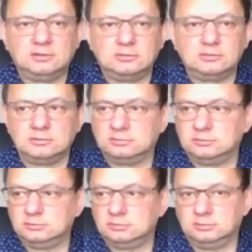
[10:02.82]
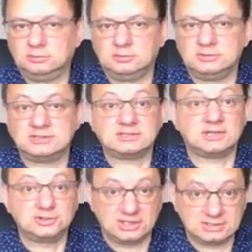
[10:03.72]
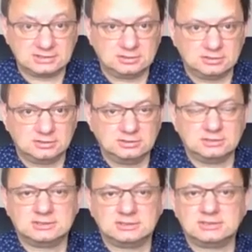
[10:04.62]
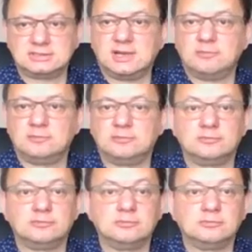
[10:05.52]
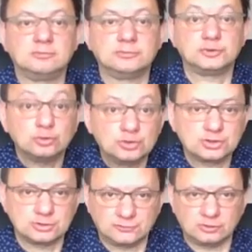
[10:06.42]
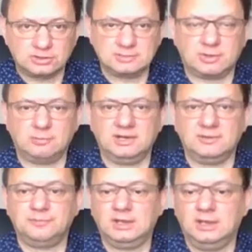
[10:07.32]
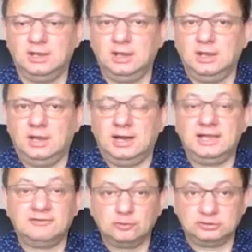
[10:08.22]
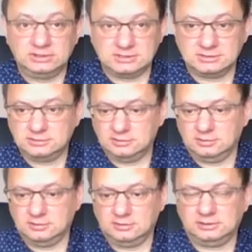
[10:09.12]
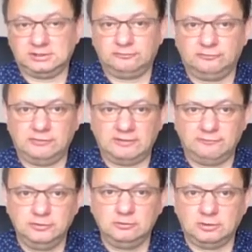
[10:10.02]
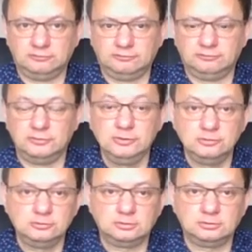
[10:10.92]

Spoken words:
to suggest some solutions for this problem. I have noticed that a few of you